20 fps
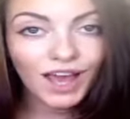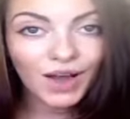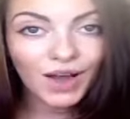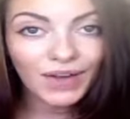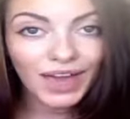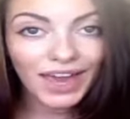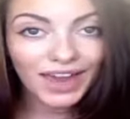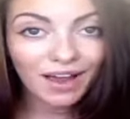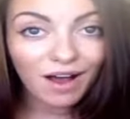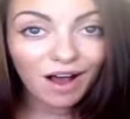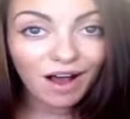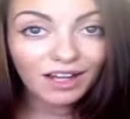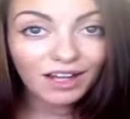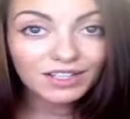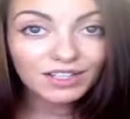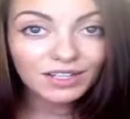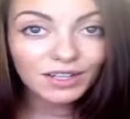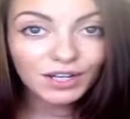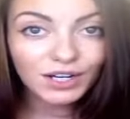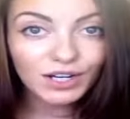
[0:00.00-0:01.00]
Okay, on
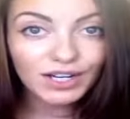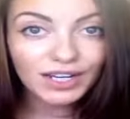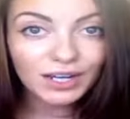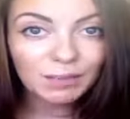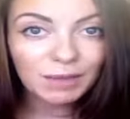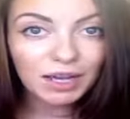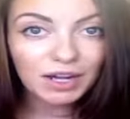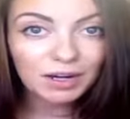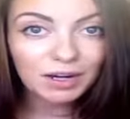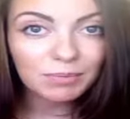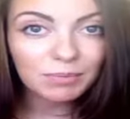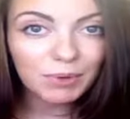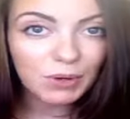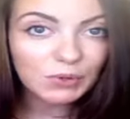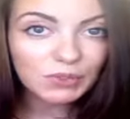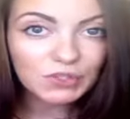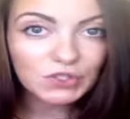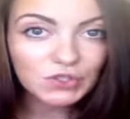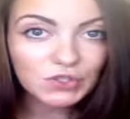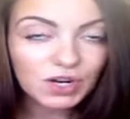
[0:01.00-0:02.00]
to learning about our
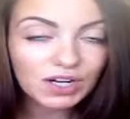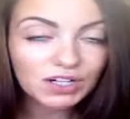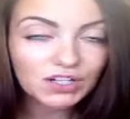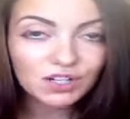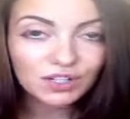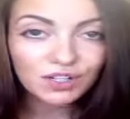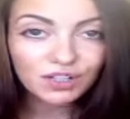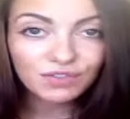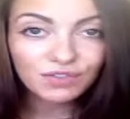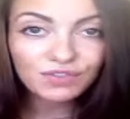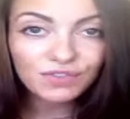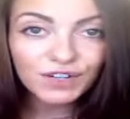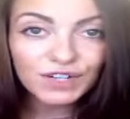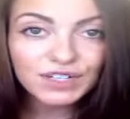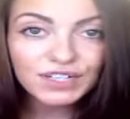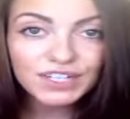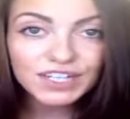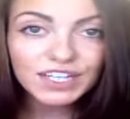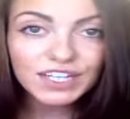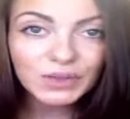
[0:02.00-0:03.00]
bone structure. The
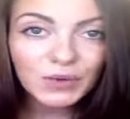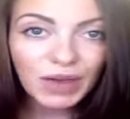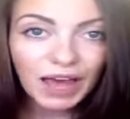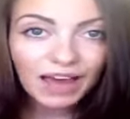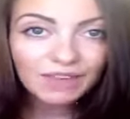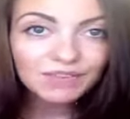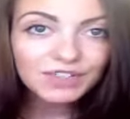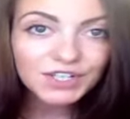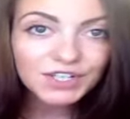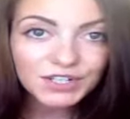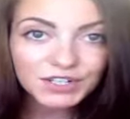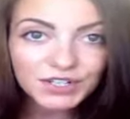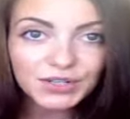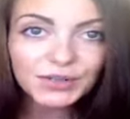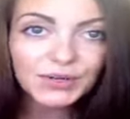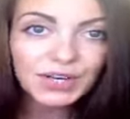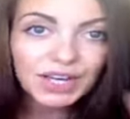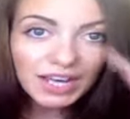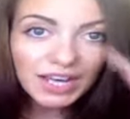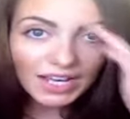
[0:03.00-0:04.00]
first thing you have to
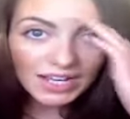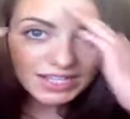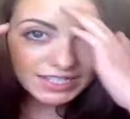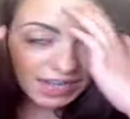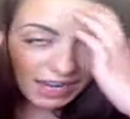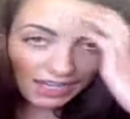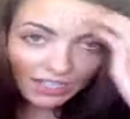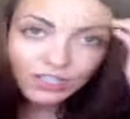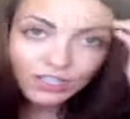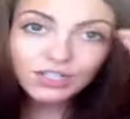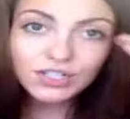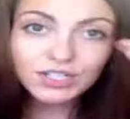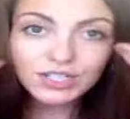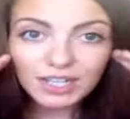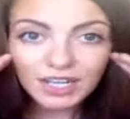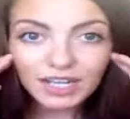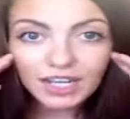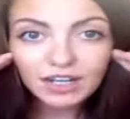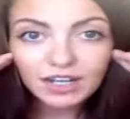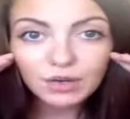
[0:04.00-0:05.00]
do is
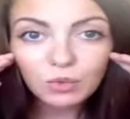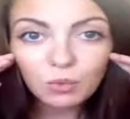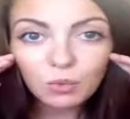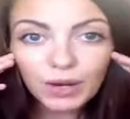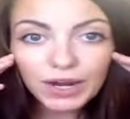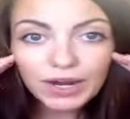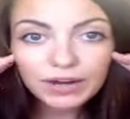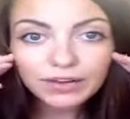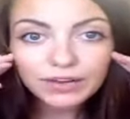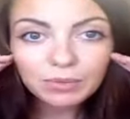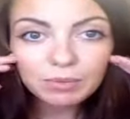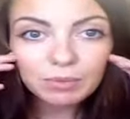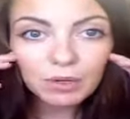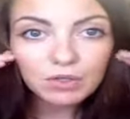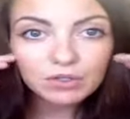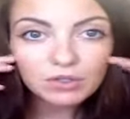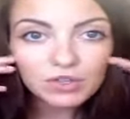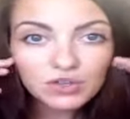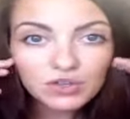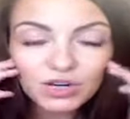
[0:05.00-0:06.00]
understand where your
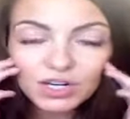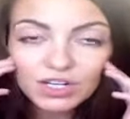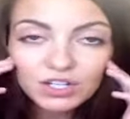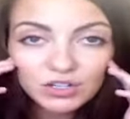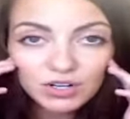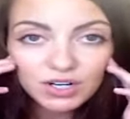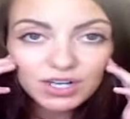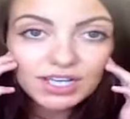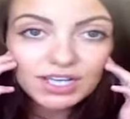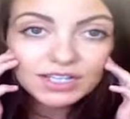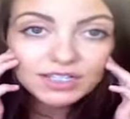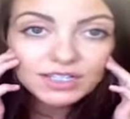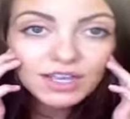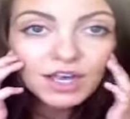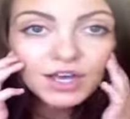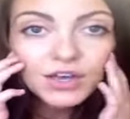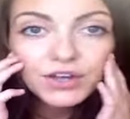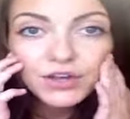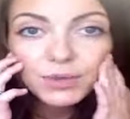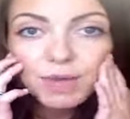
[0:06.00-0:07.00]
bone structure is.
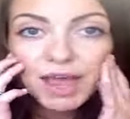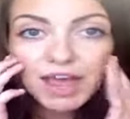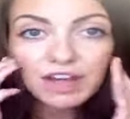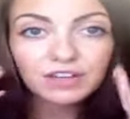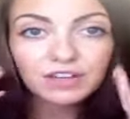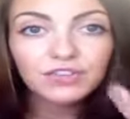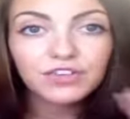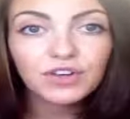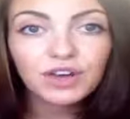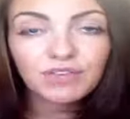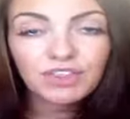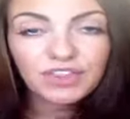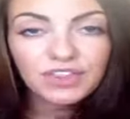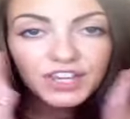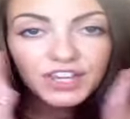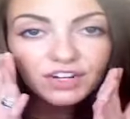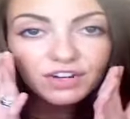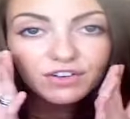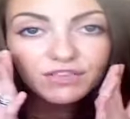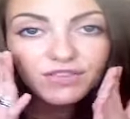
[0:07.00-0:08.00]
No matter if you have a
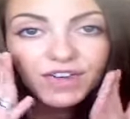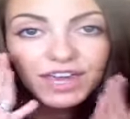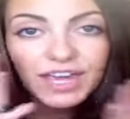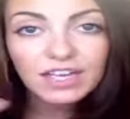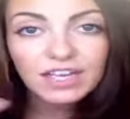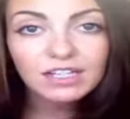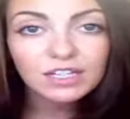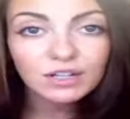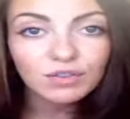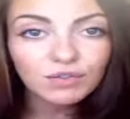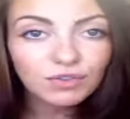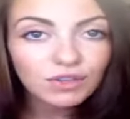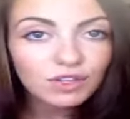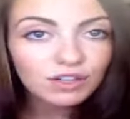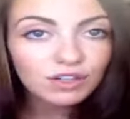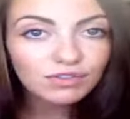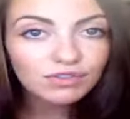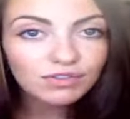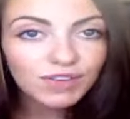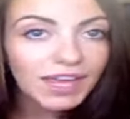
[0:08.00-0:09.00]
thinner face, a
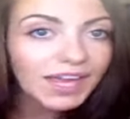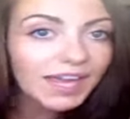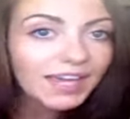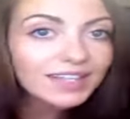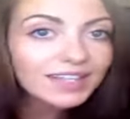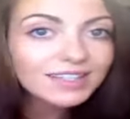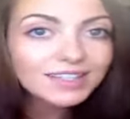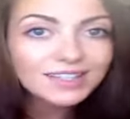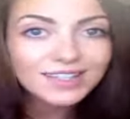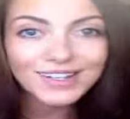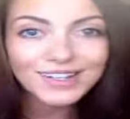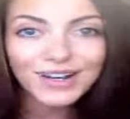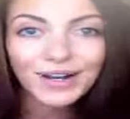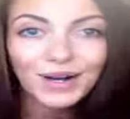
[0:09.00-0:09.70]
fuller face,